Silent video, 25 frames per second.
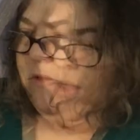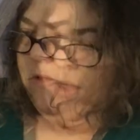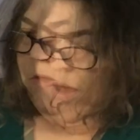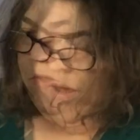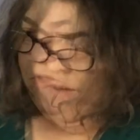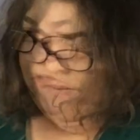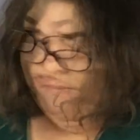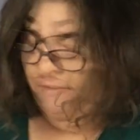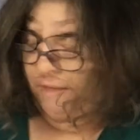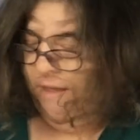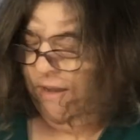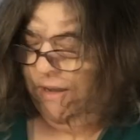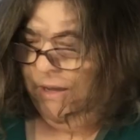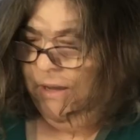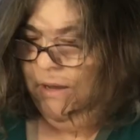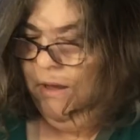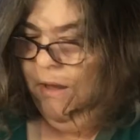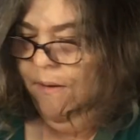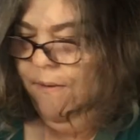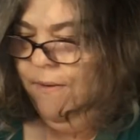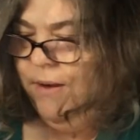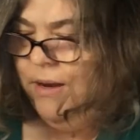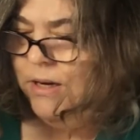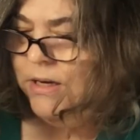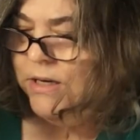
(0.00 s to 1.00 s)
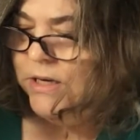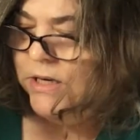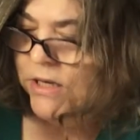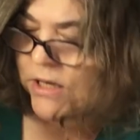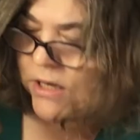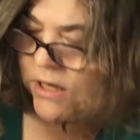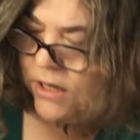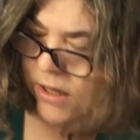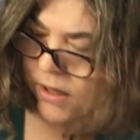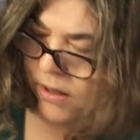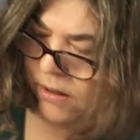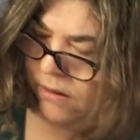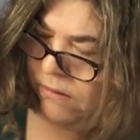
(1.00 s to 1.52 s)
I'm then going
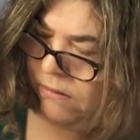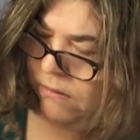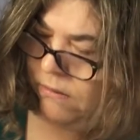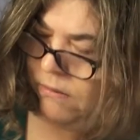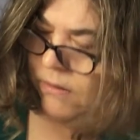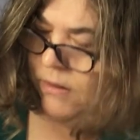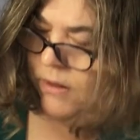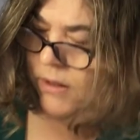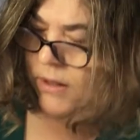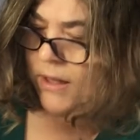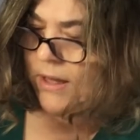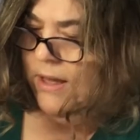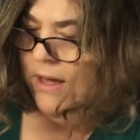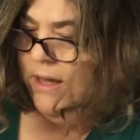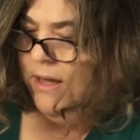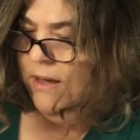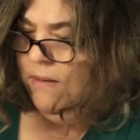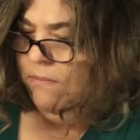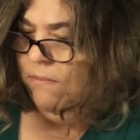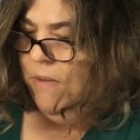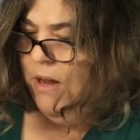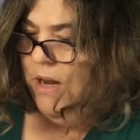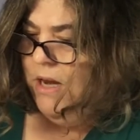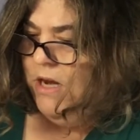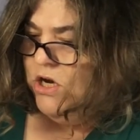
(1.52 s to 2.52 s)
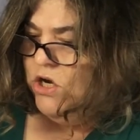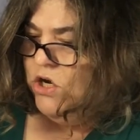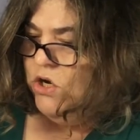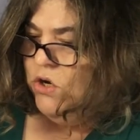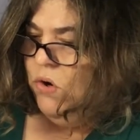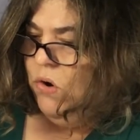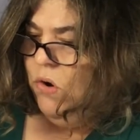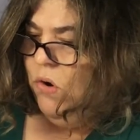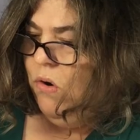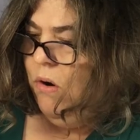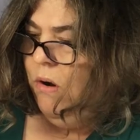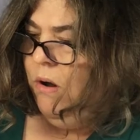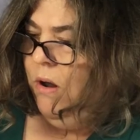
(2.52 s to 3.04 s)
to make
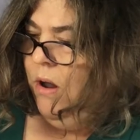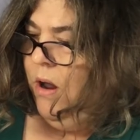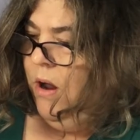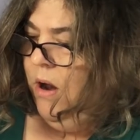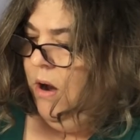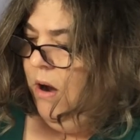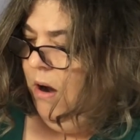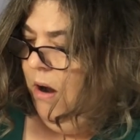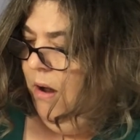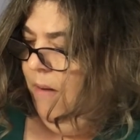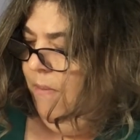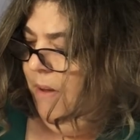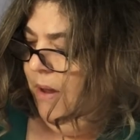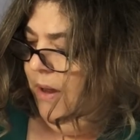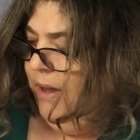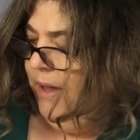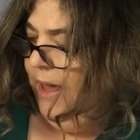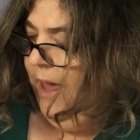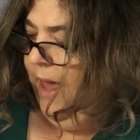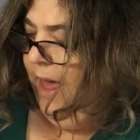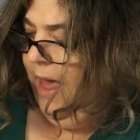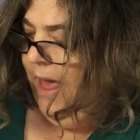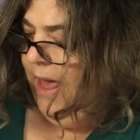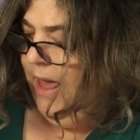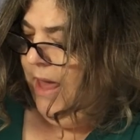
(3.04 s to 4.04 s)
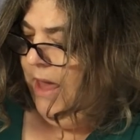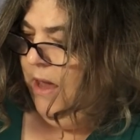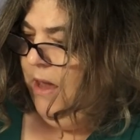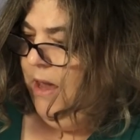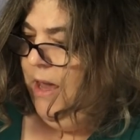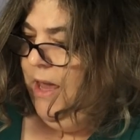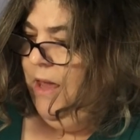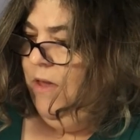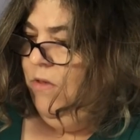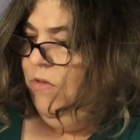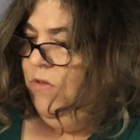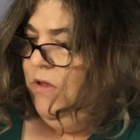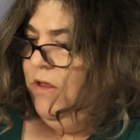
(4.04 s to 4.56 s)
sure I'm okay
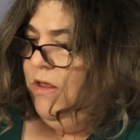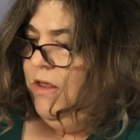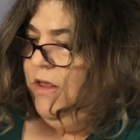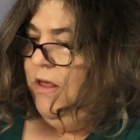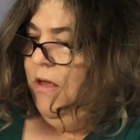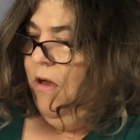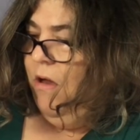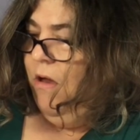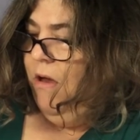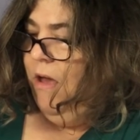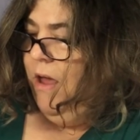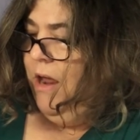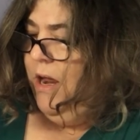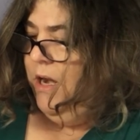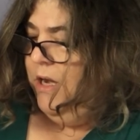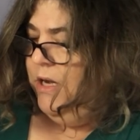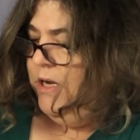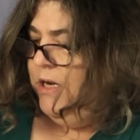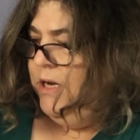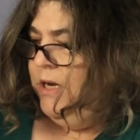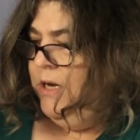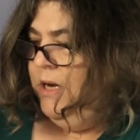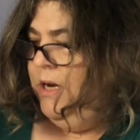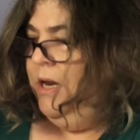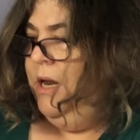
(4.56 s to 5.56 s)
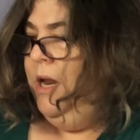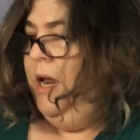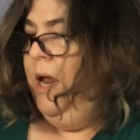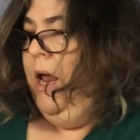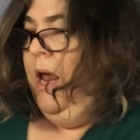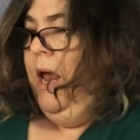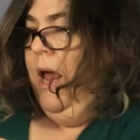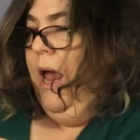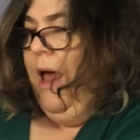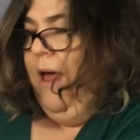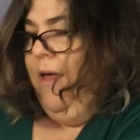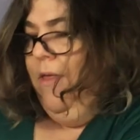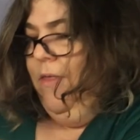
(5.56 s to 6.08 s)
either side,
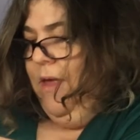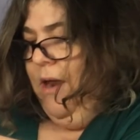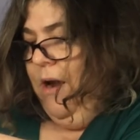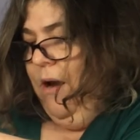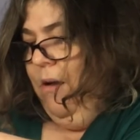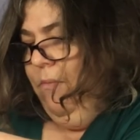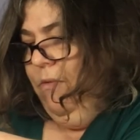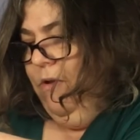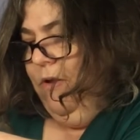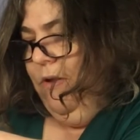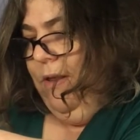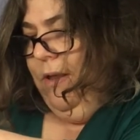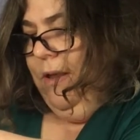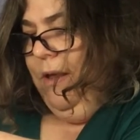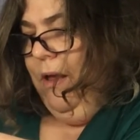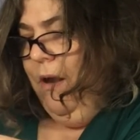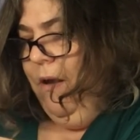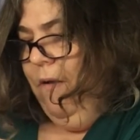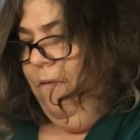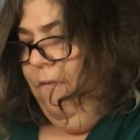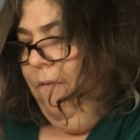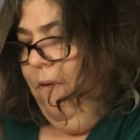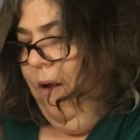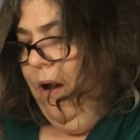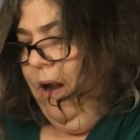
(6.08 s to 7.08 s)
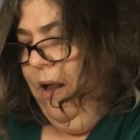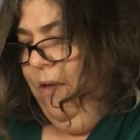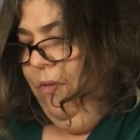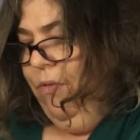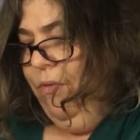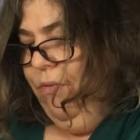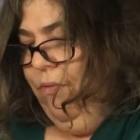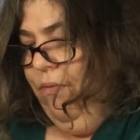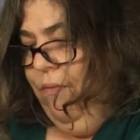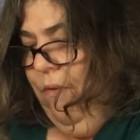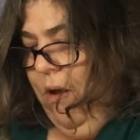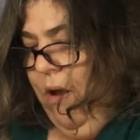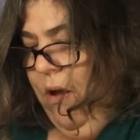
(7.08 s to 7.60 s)
and then I'm just going to run it
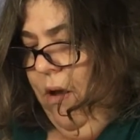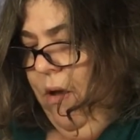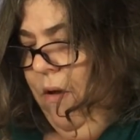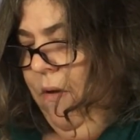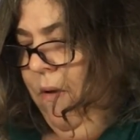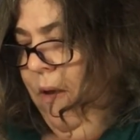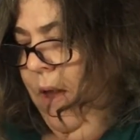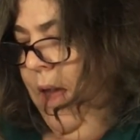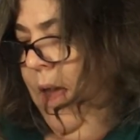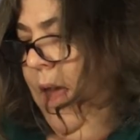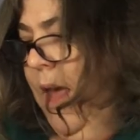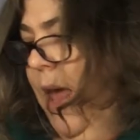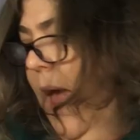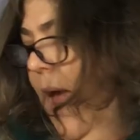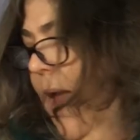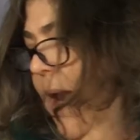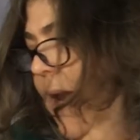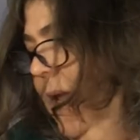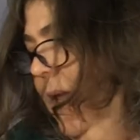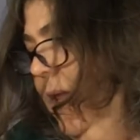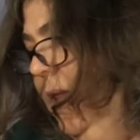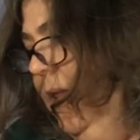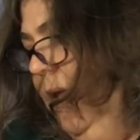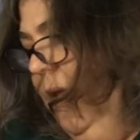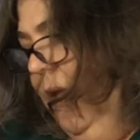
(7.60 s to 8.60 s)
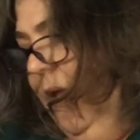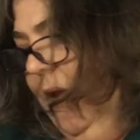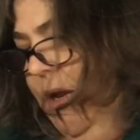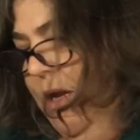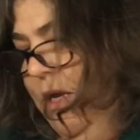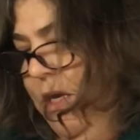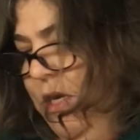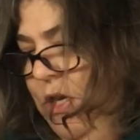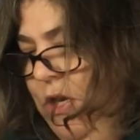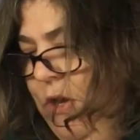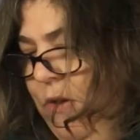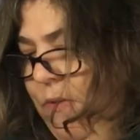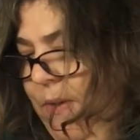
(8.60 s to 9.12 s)
through, and it's going to
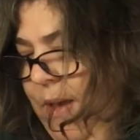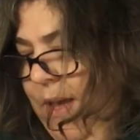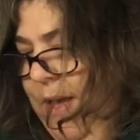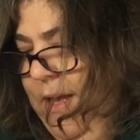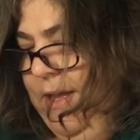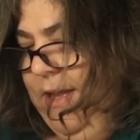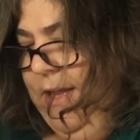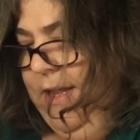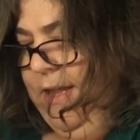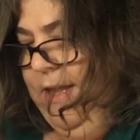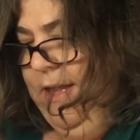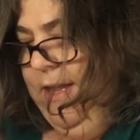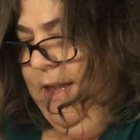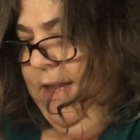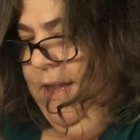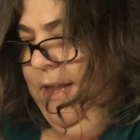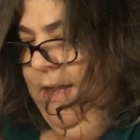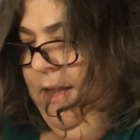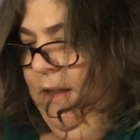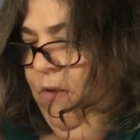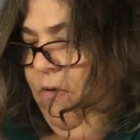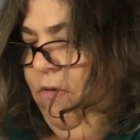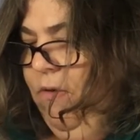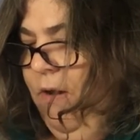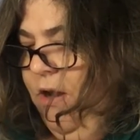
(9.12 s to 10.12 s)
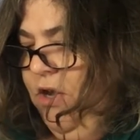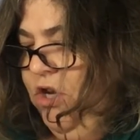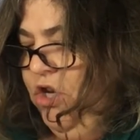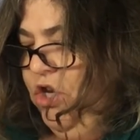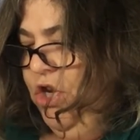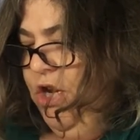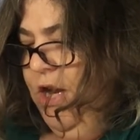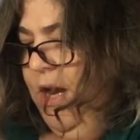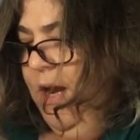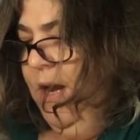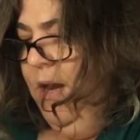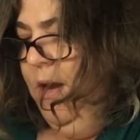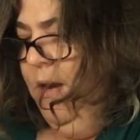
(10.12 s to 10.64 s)
do its
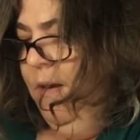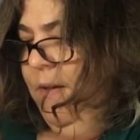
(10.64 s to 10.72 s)
crunching.